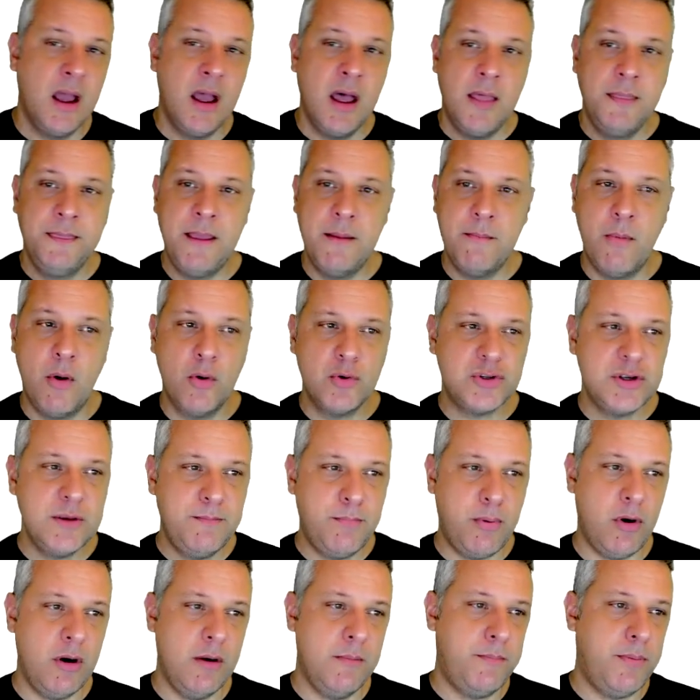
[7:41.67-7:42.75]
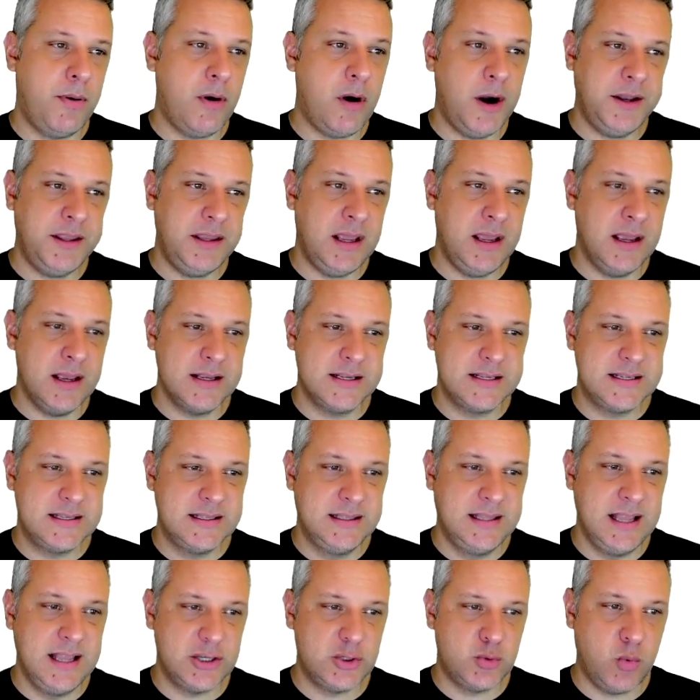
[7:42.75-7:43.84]
the most important part is
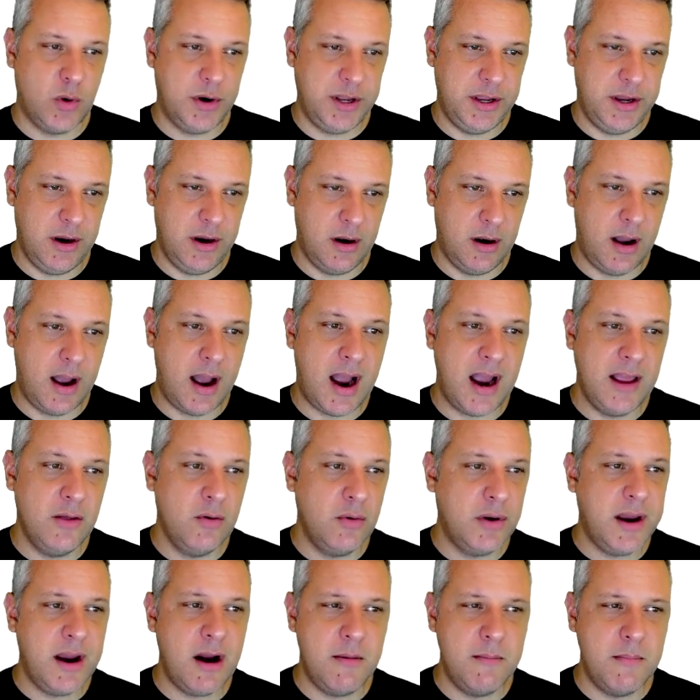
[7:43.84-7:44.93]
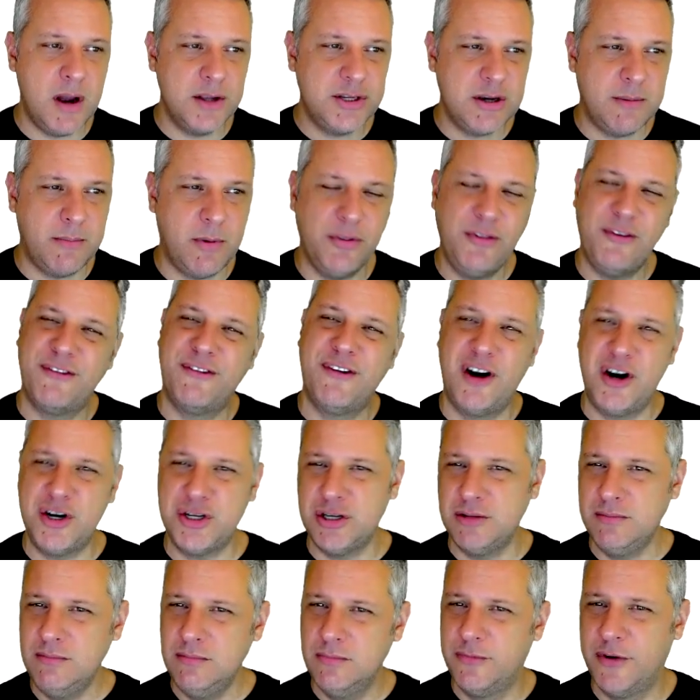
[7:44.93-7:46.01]
this one here. I don't care much about the
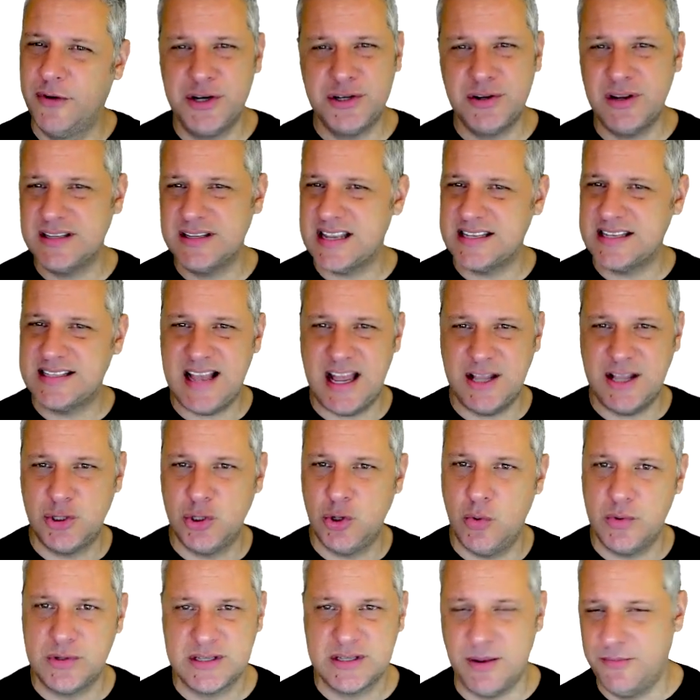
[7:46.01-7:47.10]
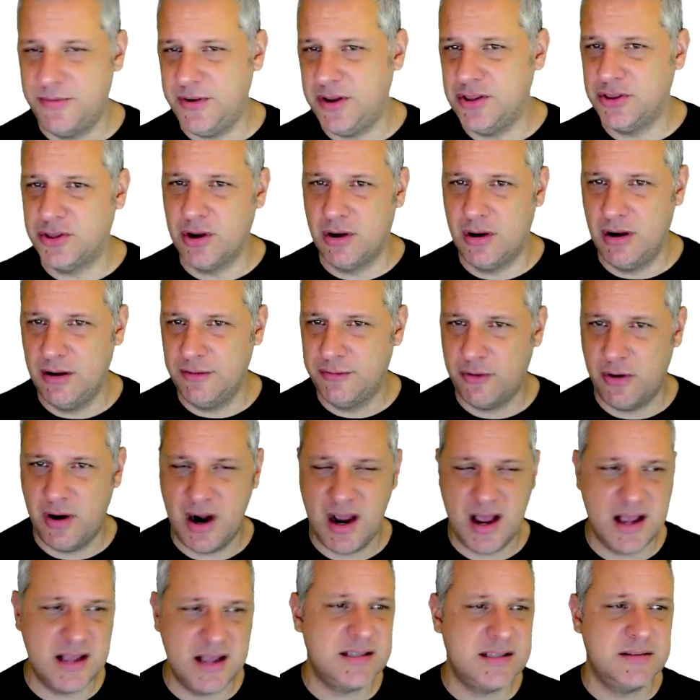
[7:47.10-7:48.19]
version. Version, as I said to you, is something internally for
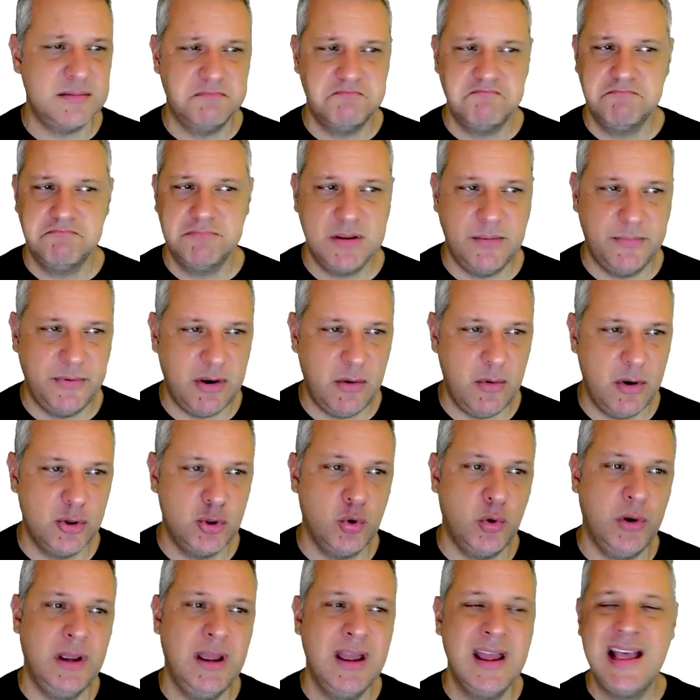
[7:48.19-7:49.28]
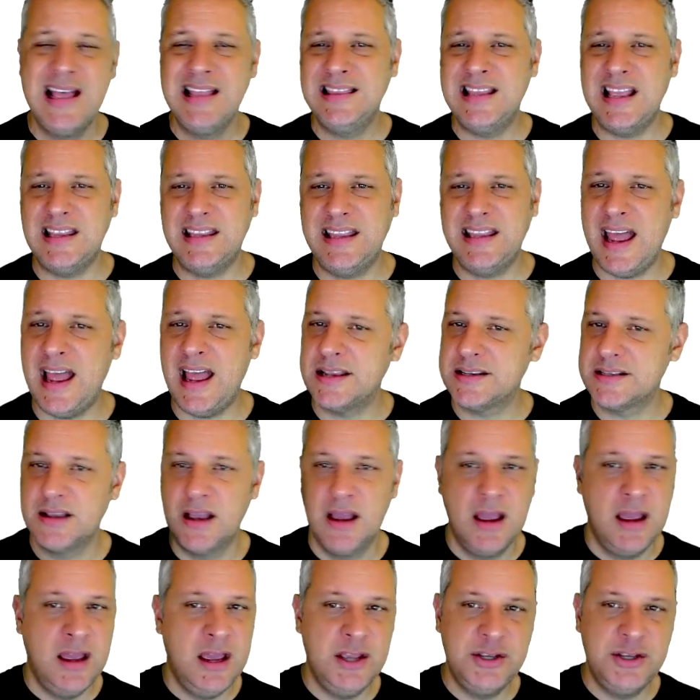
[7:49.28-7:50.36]
us, something that we're doing. The tags,
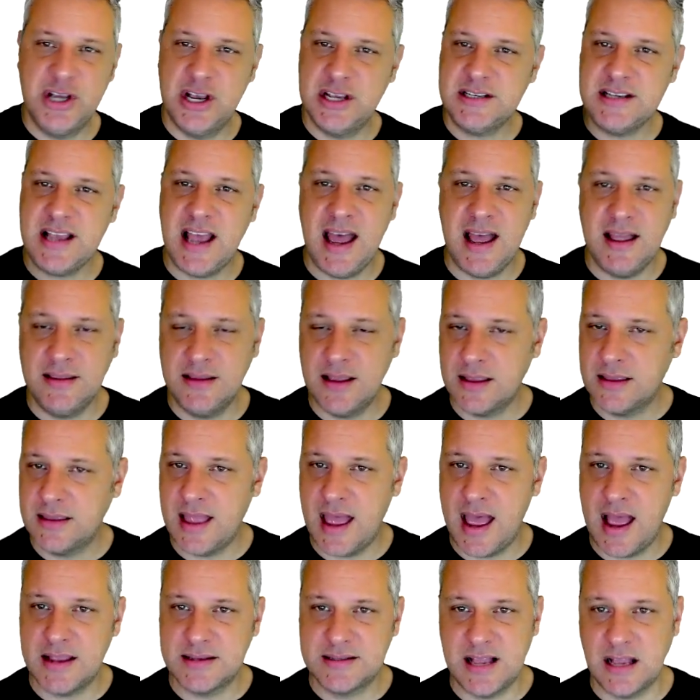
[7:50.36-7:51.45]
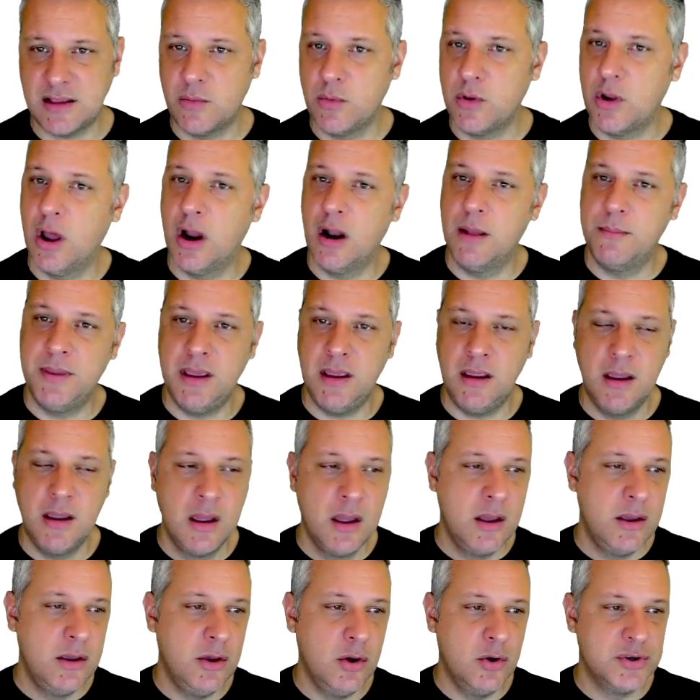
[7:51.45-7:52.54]
he just add the tags that we're gonna be
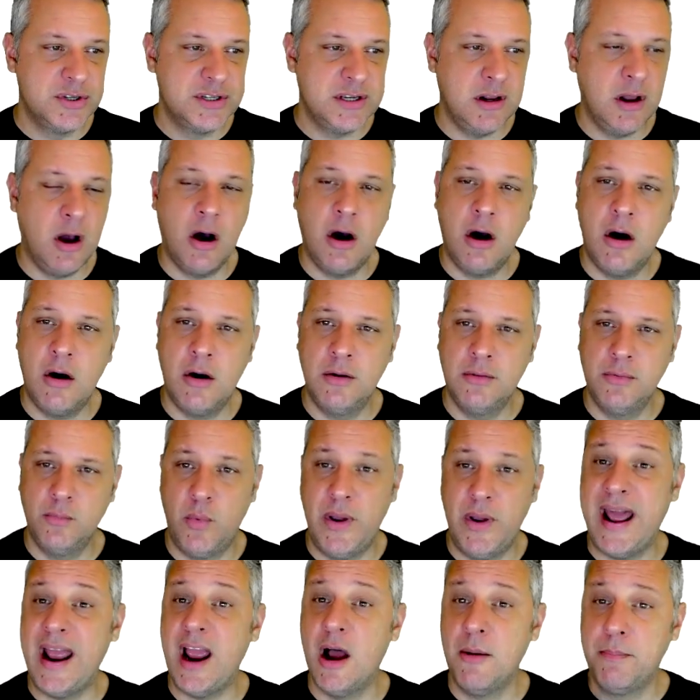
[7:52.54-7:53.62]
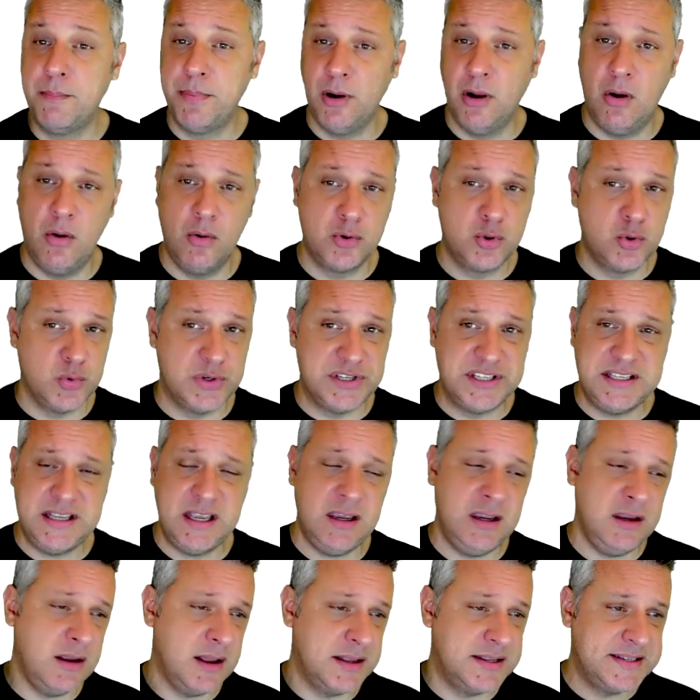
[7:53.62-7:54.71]
using on when I upload to
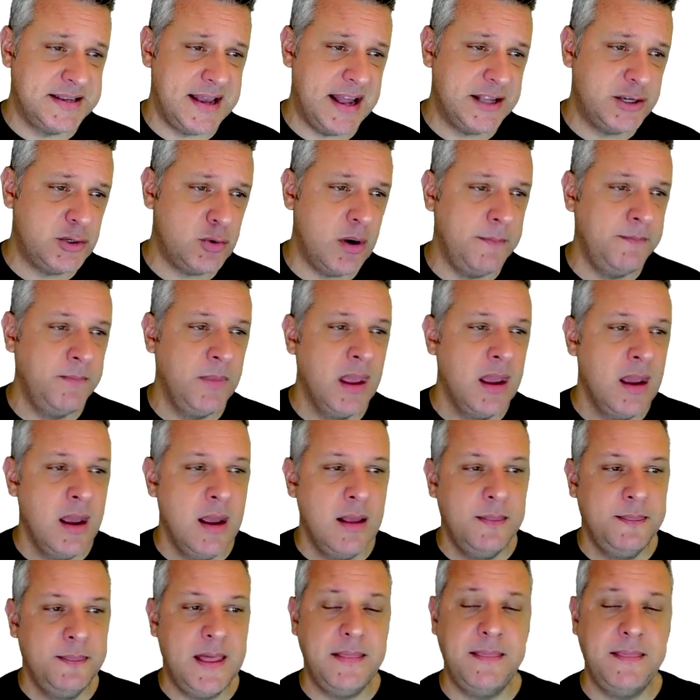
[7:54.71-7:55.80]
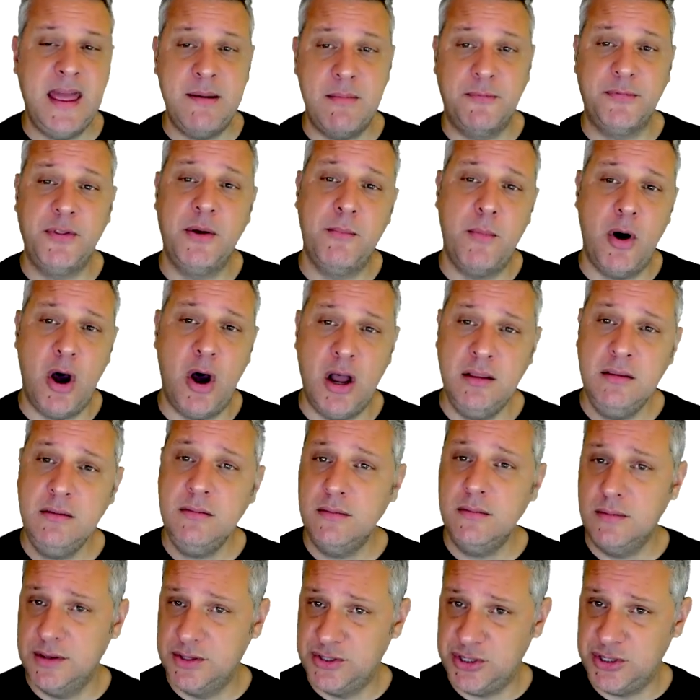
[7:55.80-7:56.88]
Steam, etc. The name of the mod,
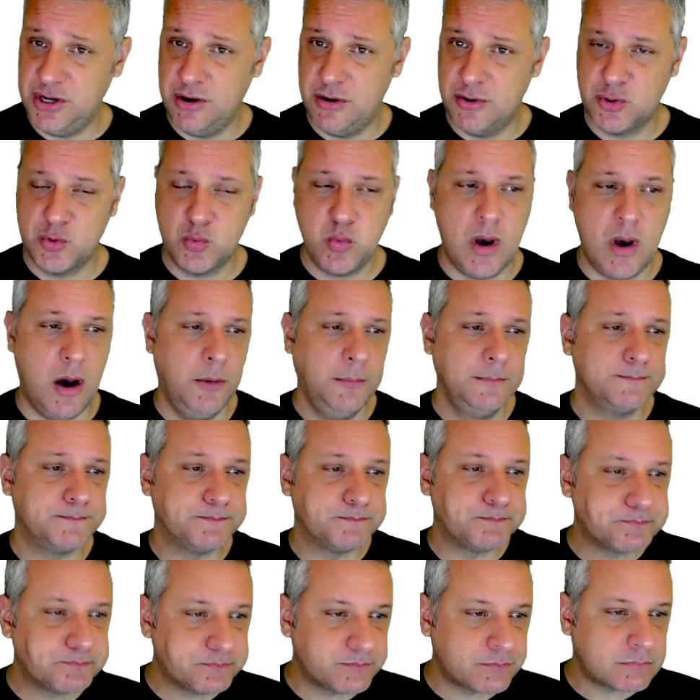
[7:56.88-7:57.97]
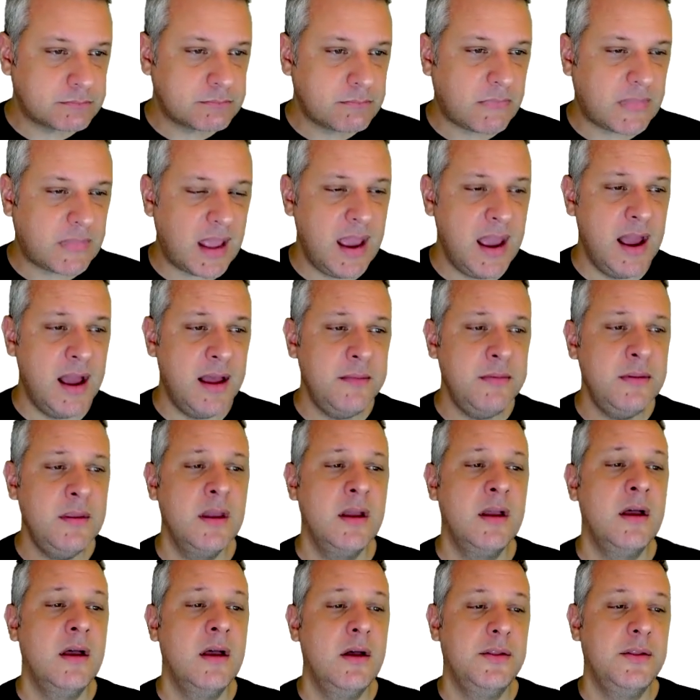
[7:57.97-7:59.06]
it's here as well, and
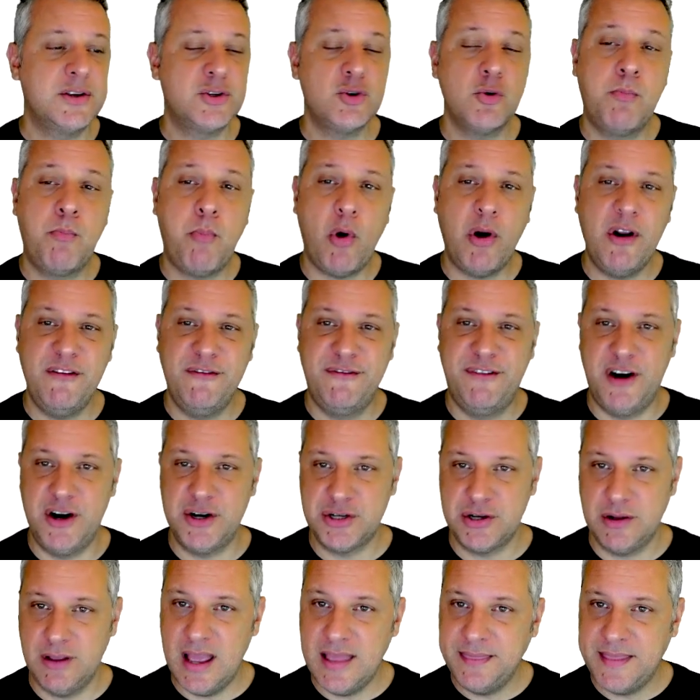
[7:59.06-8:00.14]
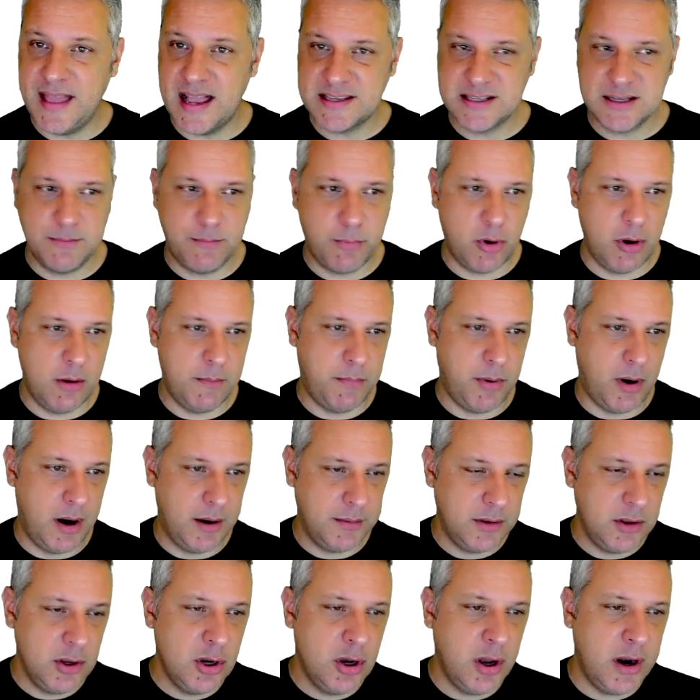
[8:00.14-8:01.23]
the supported version, that's the important part.
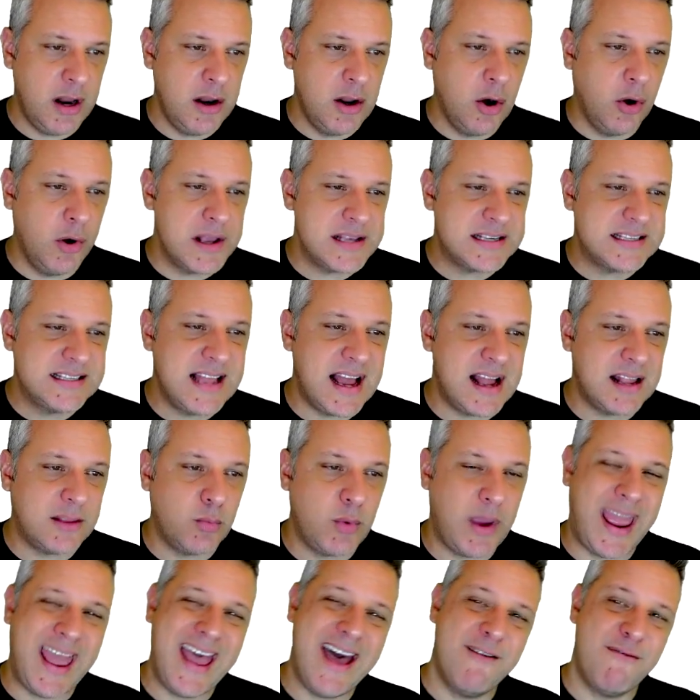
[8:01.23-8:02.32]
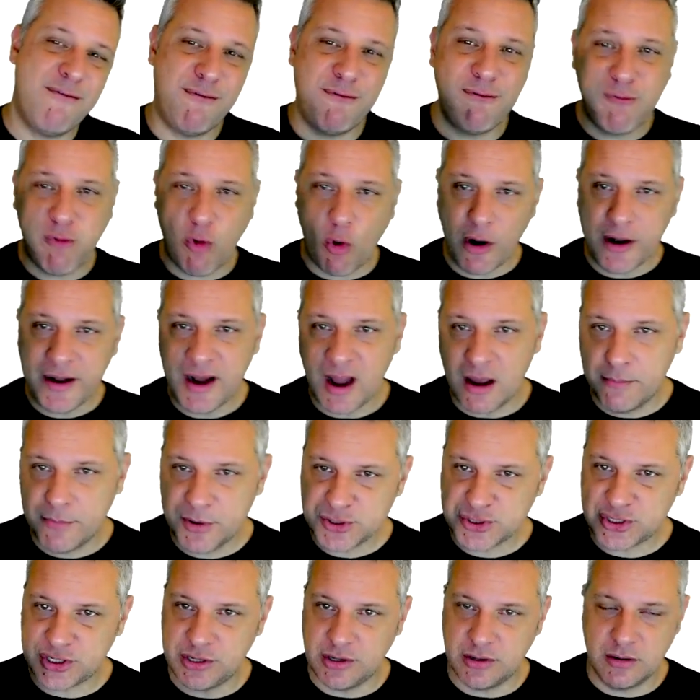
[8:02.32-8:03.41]
You're gonna notice that we have 4
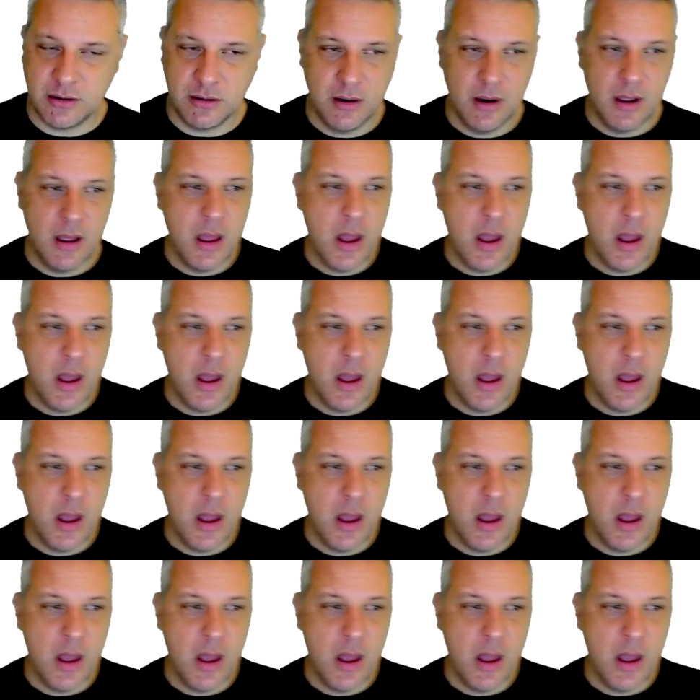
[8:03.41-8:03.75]
numbers here.